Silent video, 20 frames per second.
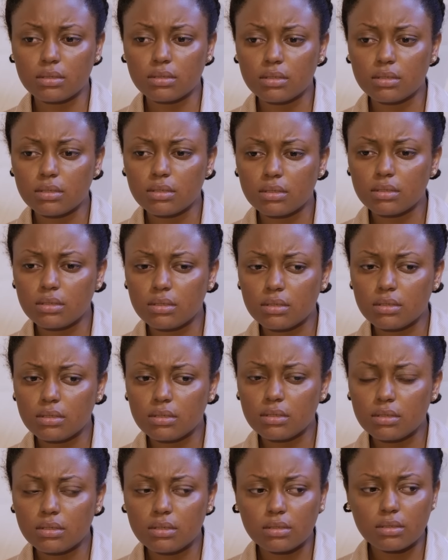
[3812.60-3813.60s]
We are
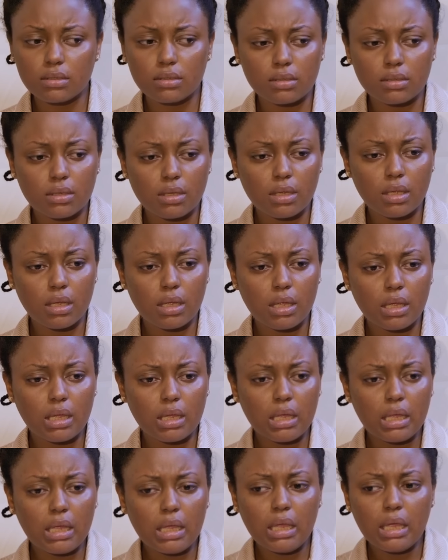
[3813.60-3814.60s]
fired.
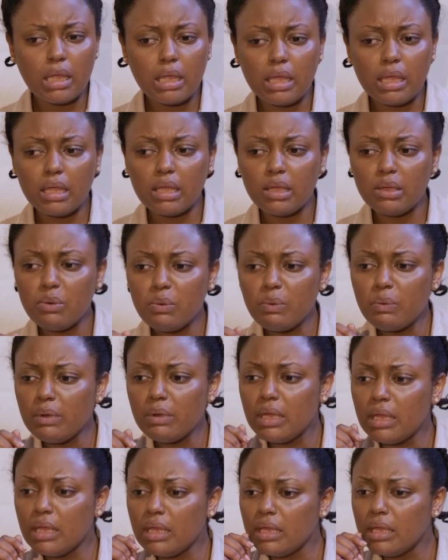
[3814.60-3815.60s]
Do you
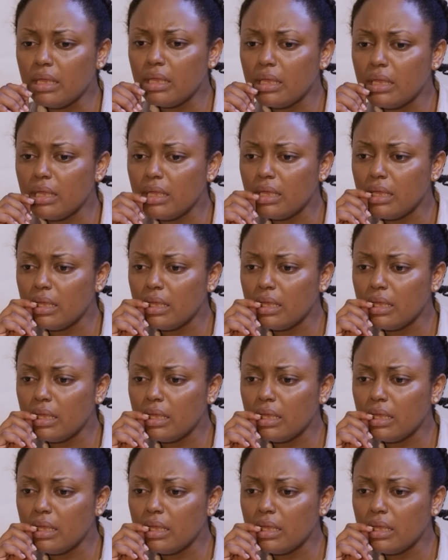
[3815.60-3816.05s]
get it now?